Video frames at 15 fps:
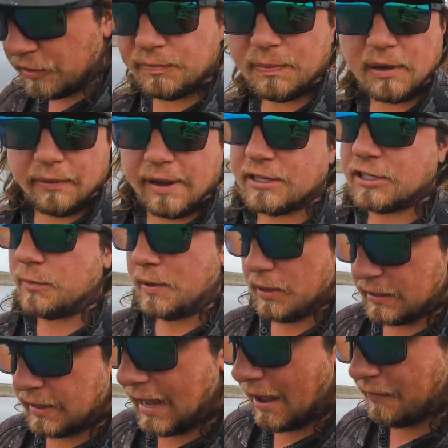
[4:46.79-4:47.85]
this big ranch up here
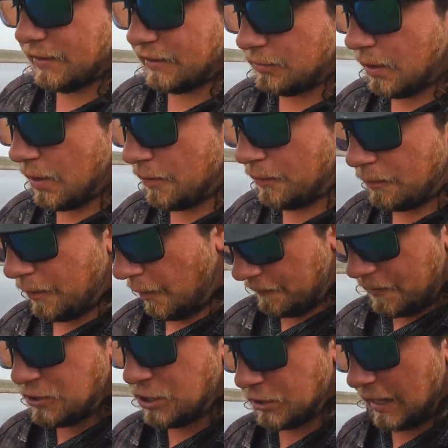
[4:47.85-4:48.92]
and they have these
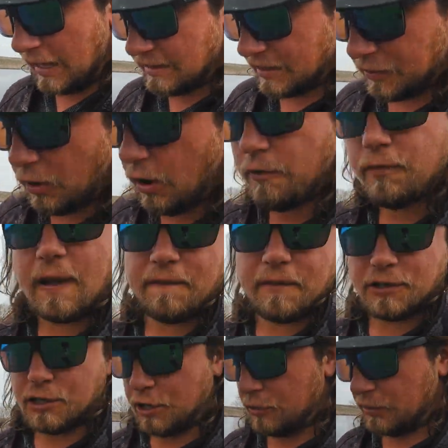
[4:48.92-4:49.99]
fishing lakes and they're all fly
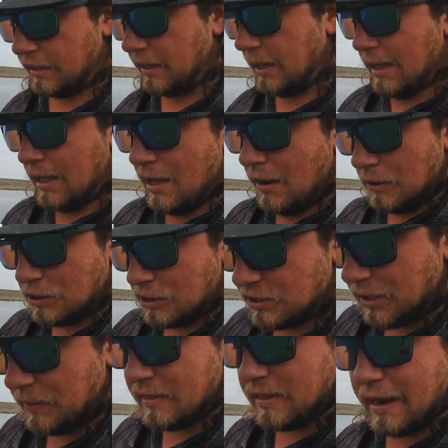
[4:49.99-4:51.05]
fishing only, which is
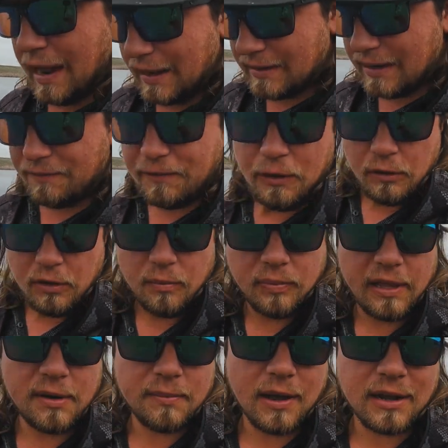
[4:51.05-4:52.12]
something that I definitely don't
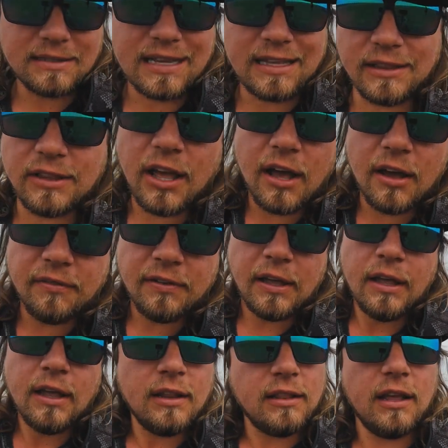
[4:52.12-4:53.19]
complain about because I love,
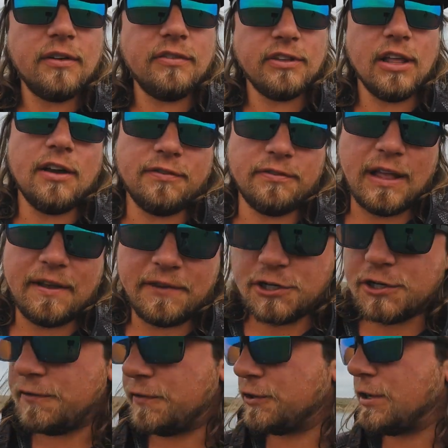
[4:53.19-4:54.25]
love, love fly
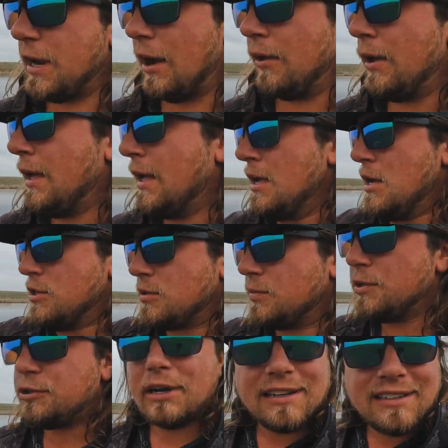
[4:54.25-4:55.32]
fishing for trout. So I'm
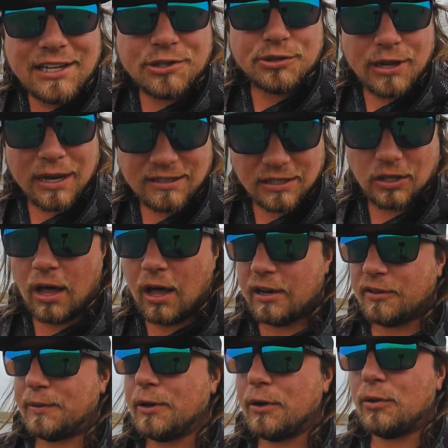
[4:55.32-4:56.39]
gonna try to teach you guys a lot
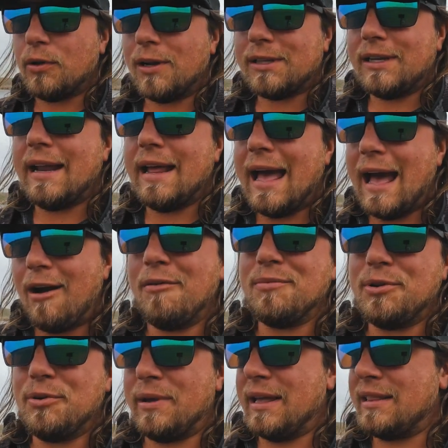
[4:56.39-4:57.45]
as we go along today, how I'm
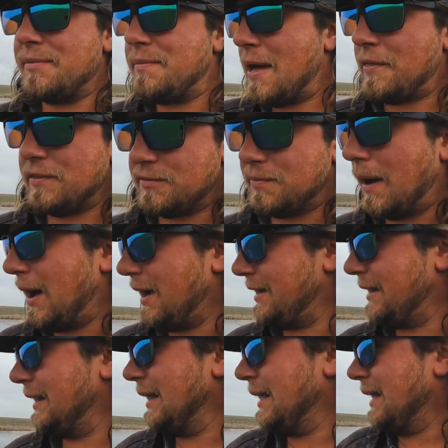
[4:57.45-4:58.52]
doing it and the methods
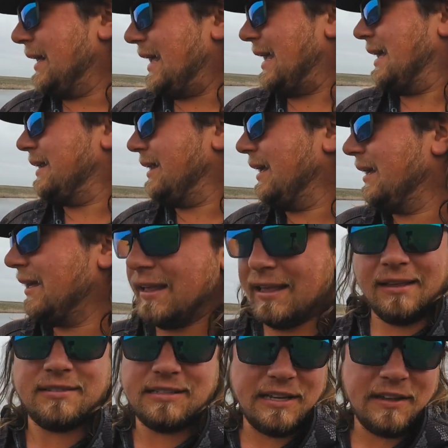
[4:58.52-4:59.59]
behind it and
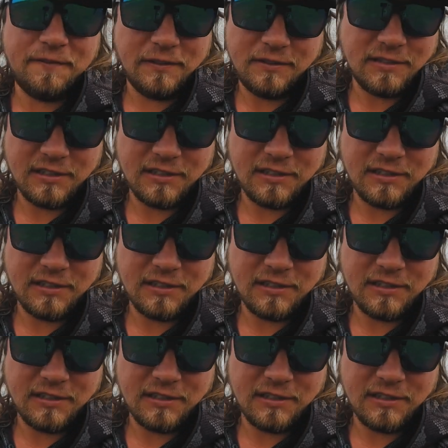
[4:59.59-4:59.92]
see if it's